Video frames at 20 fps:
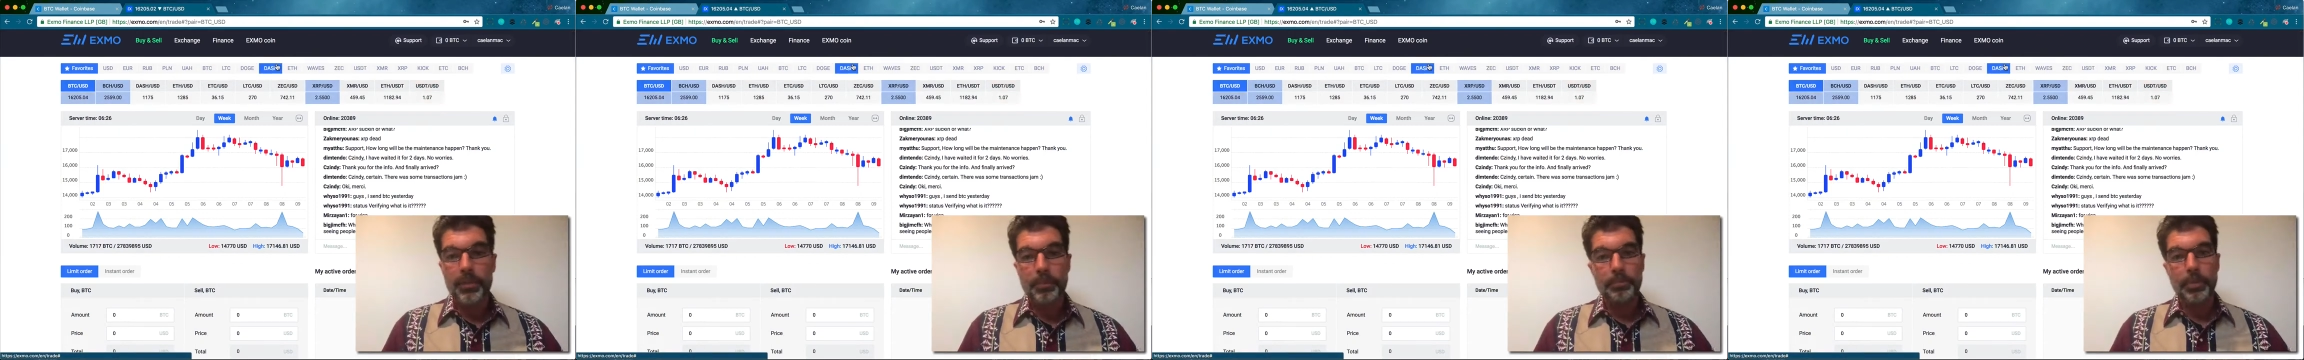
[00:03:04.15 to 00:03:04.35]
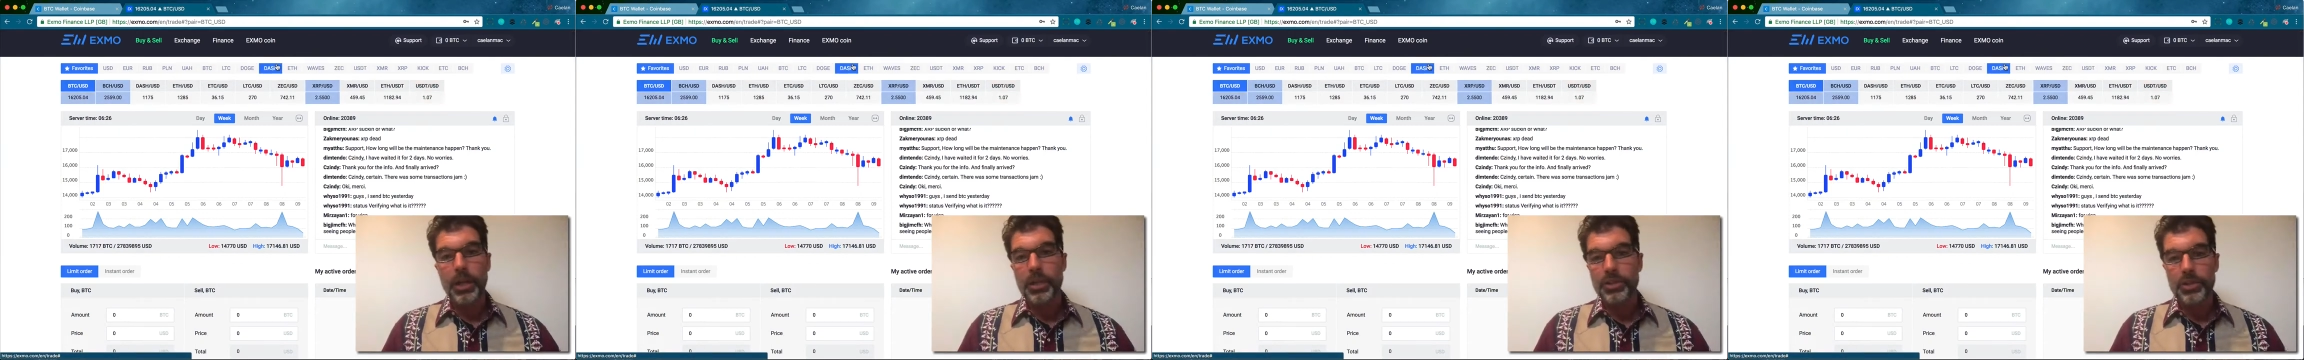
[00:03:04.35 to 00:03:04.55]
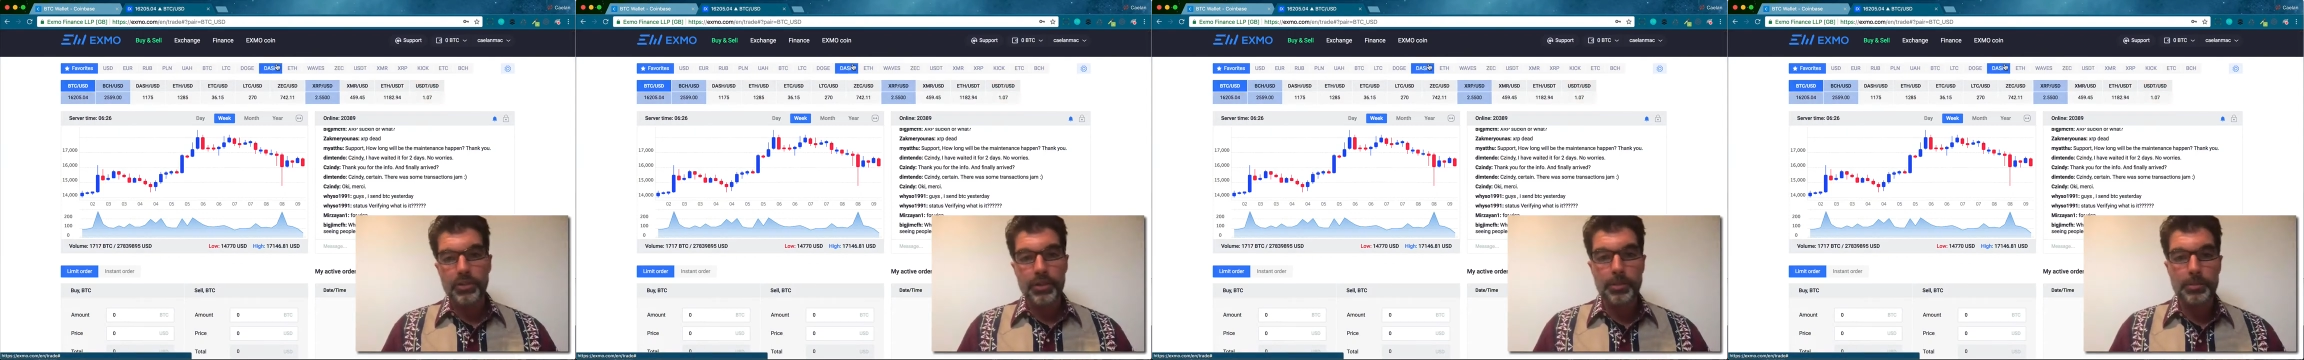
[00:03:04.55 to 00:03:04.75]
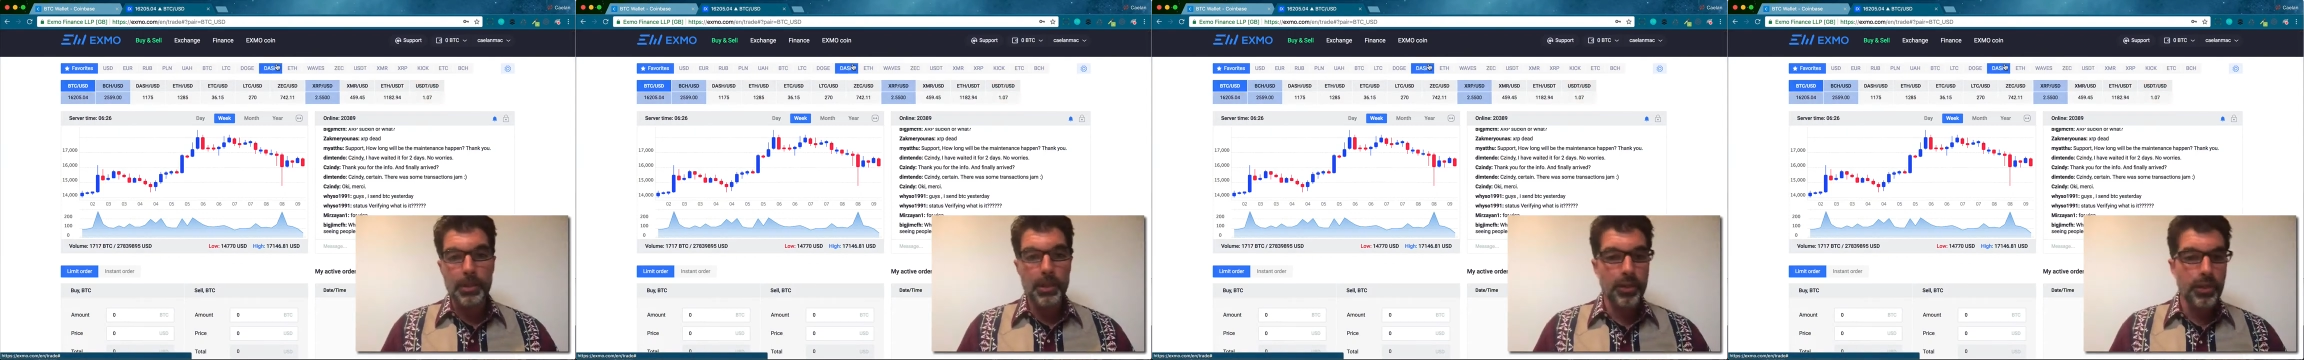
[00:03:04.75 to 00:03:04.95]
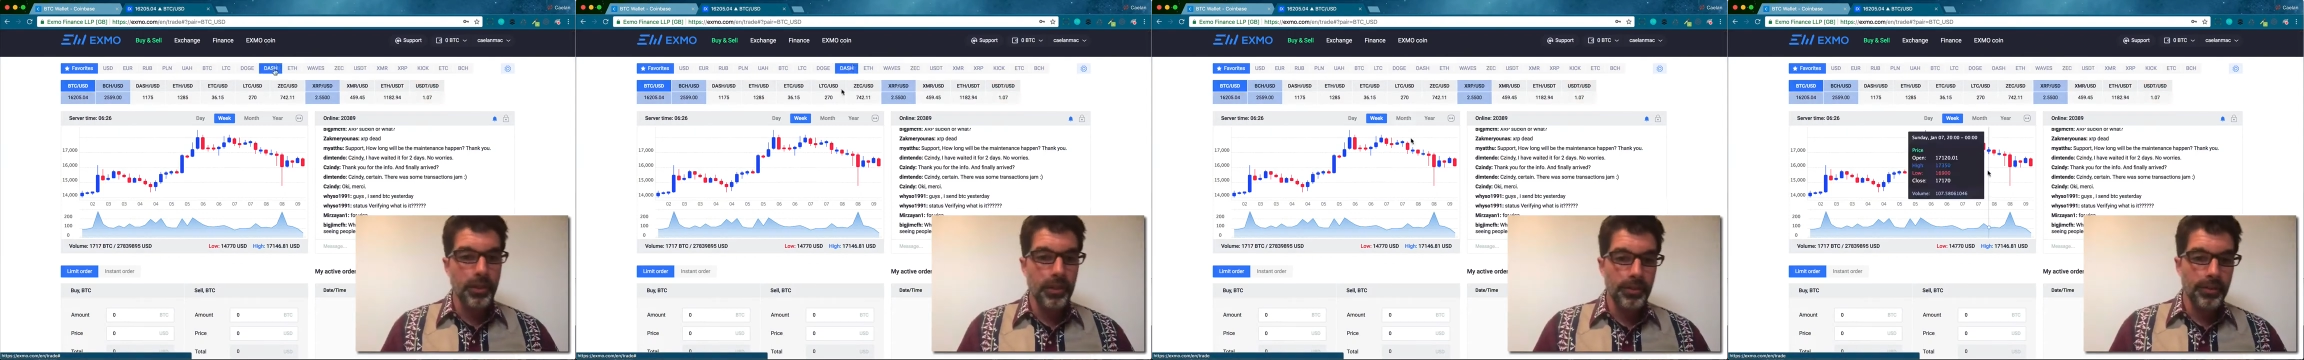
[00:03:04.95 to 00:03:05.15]
bunch of
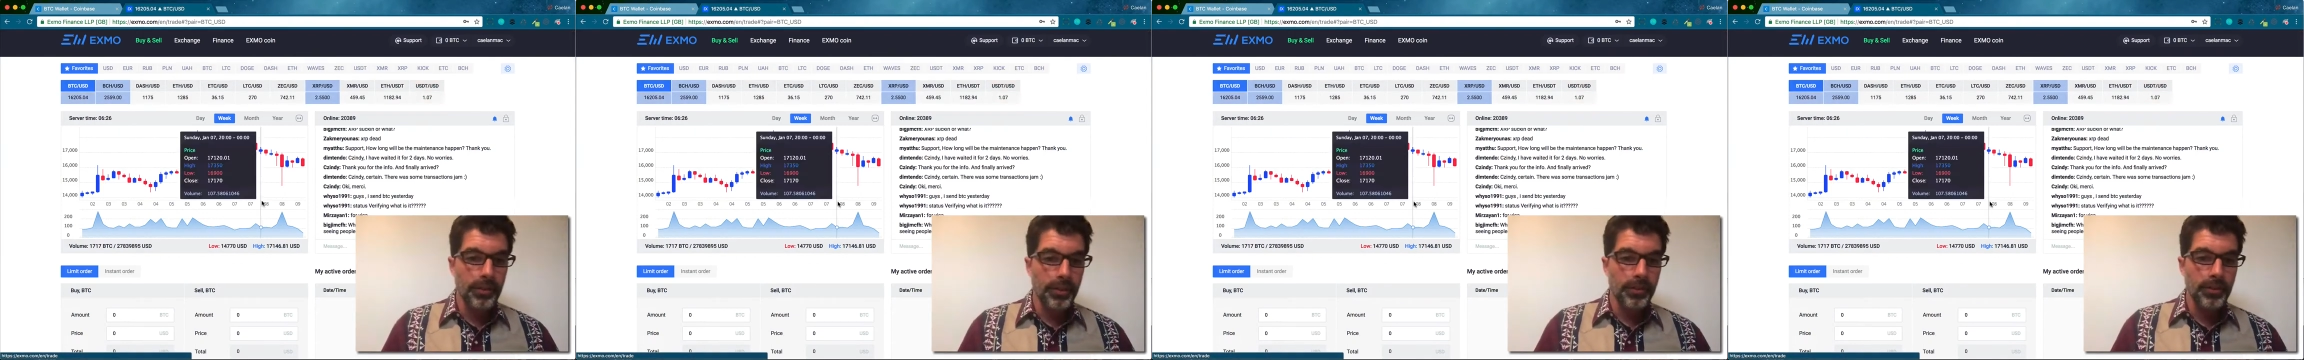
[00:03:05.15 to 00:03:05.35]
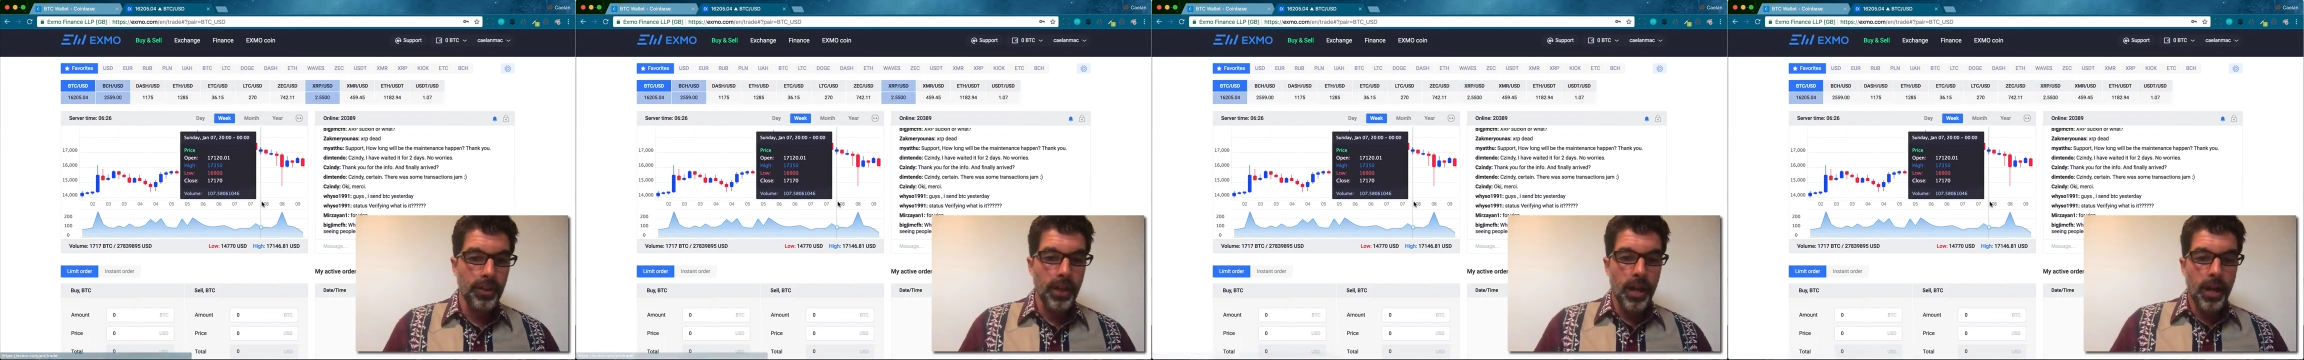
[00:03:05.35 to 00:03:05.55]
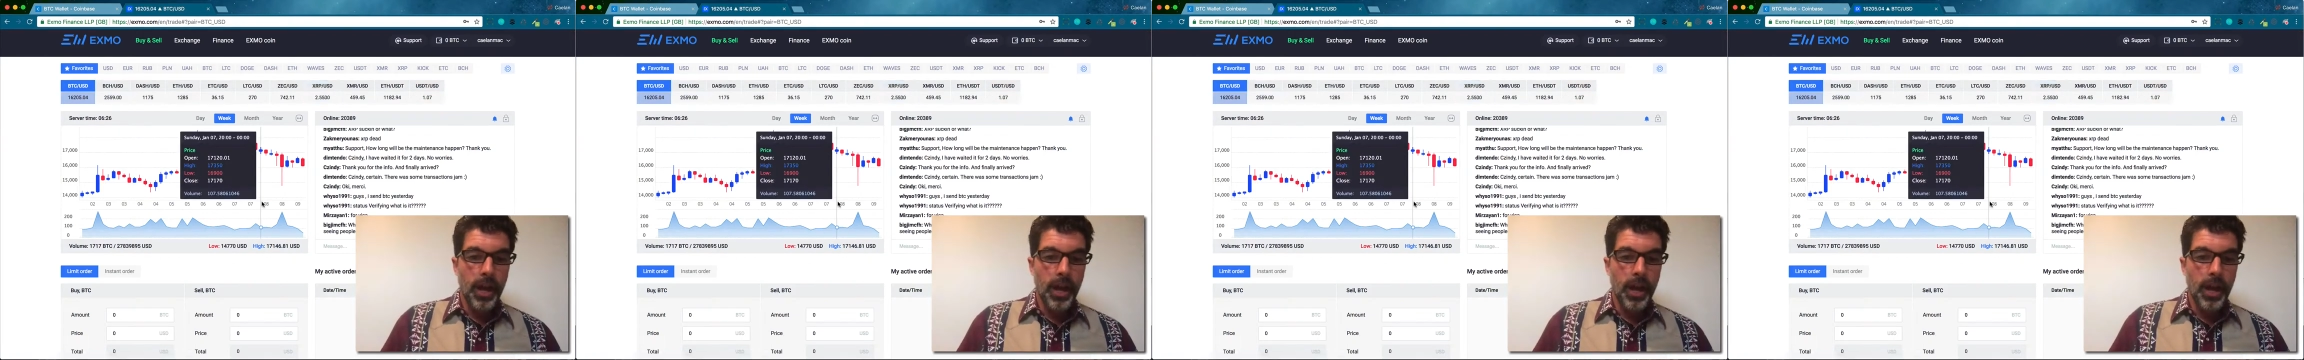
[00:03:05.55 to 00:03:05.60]
cryptocurrencies.